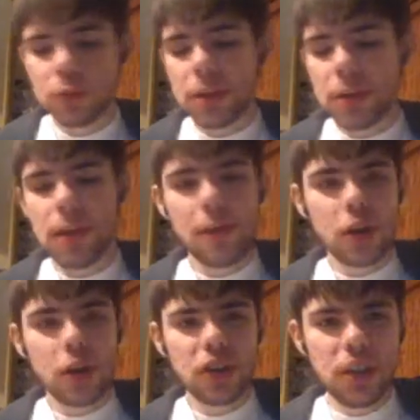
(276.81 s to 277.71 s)
I'm kind of
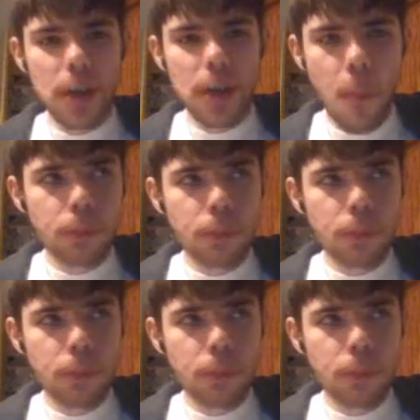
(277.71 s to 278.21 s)
cooked a little bit.